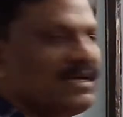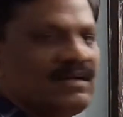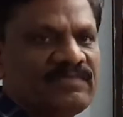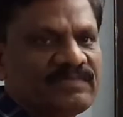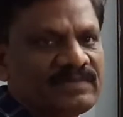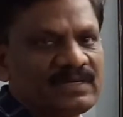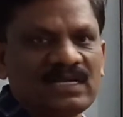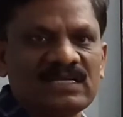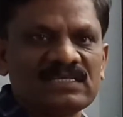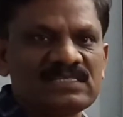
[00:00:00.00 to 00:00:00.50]
of
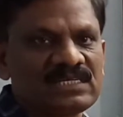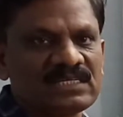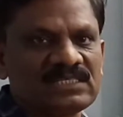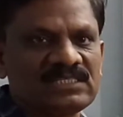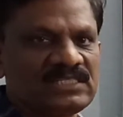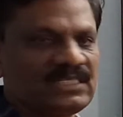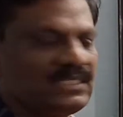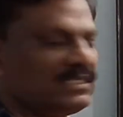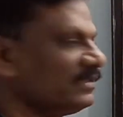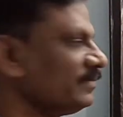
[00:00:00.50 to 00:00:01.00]
cross
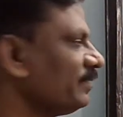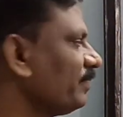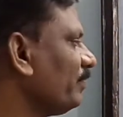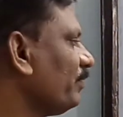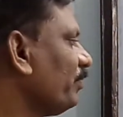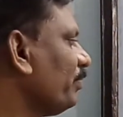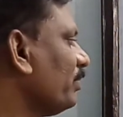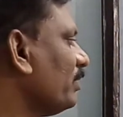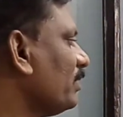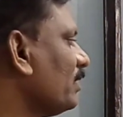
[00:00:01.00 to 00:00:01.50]
section,
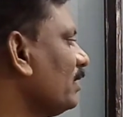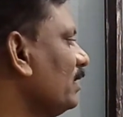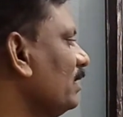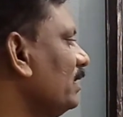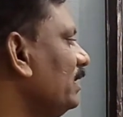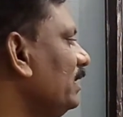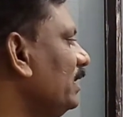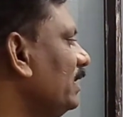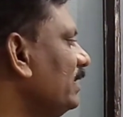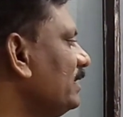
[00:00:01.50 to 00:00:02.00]

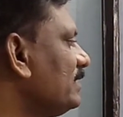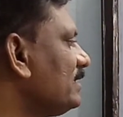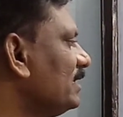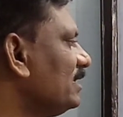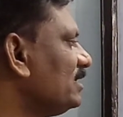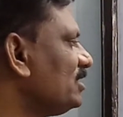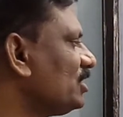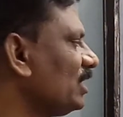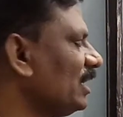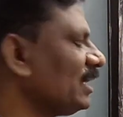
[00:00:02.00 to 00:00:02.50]
E is
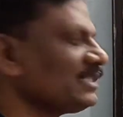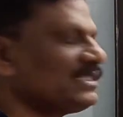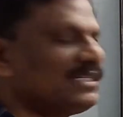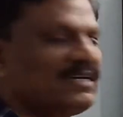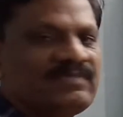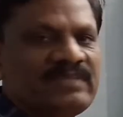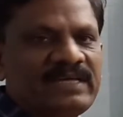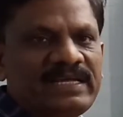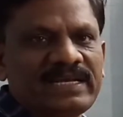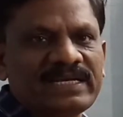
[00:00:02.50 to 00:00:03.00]
the charge
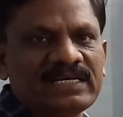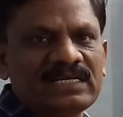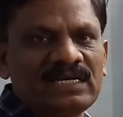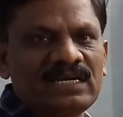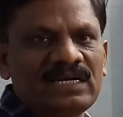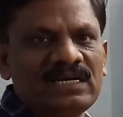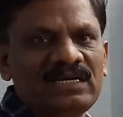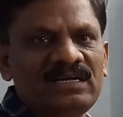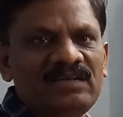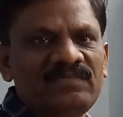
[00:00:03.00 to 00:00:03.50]
of the
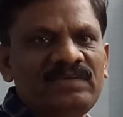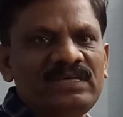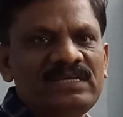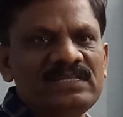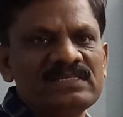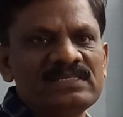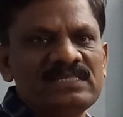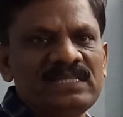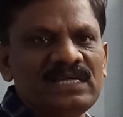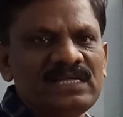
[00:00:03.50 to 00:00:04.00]
electron, and V
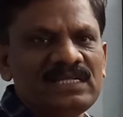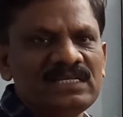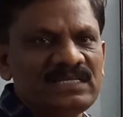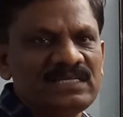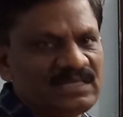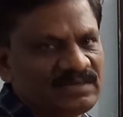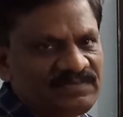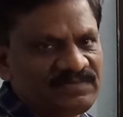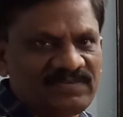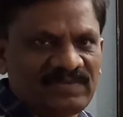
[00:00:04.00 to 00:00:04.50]
is the
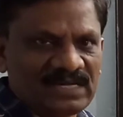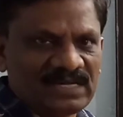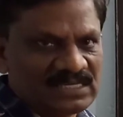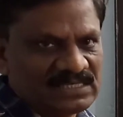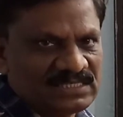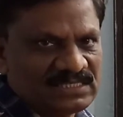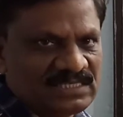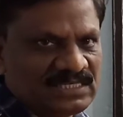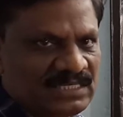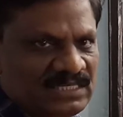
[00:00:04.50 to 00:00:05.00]
drift
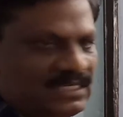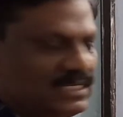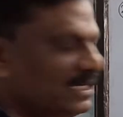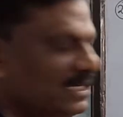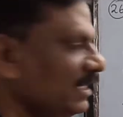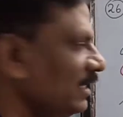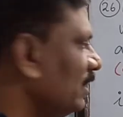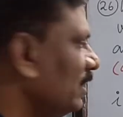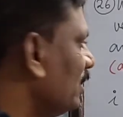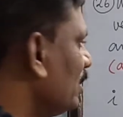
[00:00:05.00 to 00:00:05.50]
velocity.
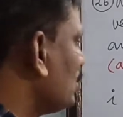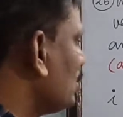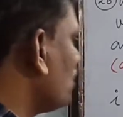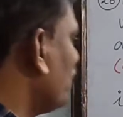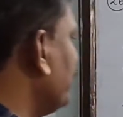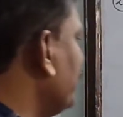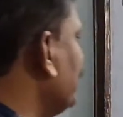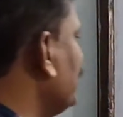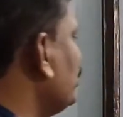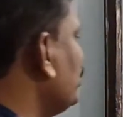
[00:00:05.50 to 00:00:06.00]
So
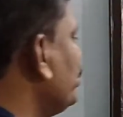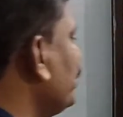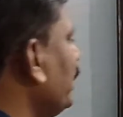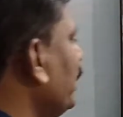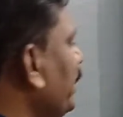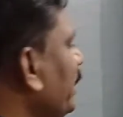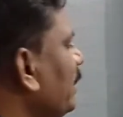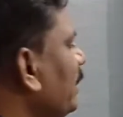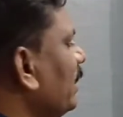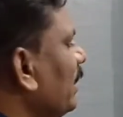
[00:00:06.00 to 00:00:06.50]

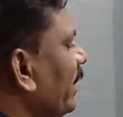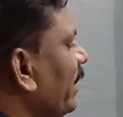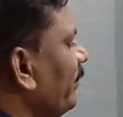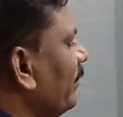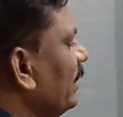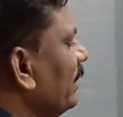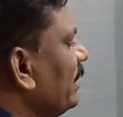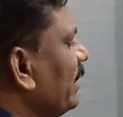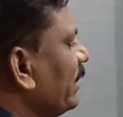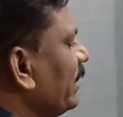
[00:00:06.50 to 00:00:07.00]
initially I
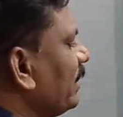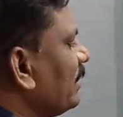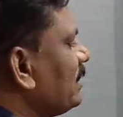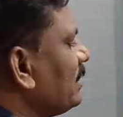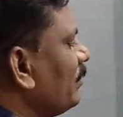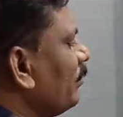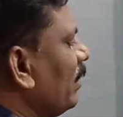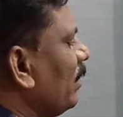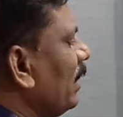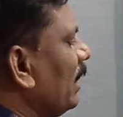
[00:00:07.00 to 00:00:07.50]
will take the
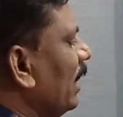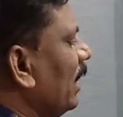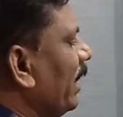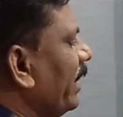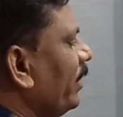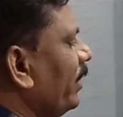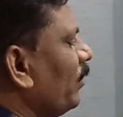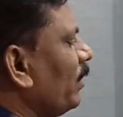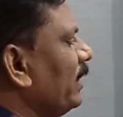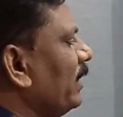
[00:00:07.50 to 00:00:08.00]
symbol
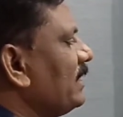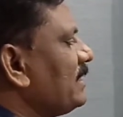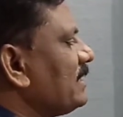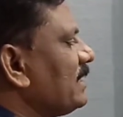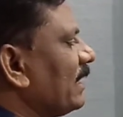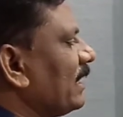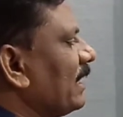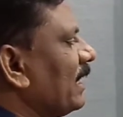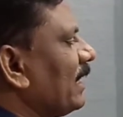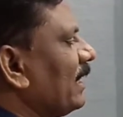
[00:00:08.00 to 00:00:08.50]
I one is
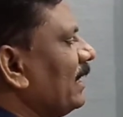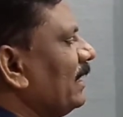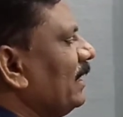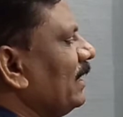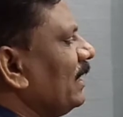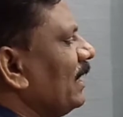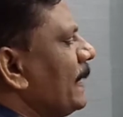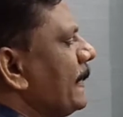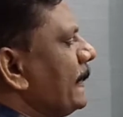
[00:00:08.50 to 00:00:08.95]
the current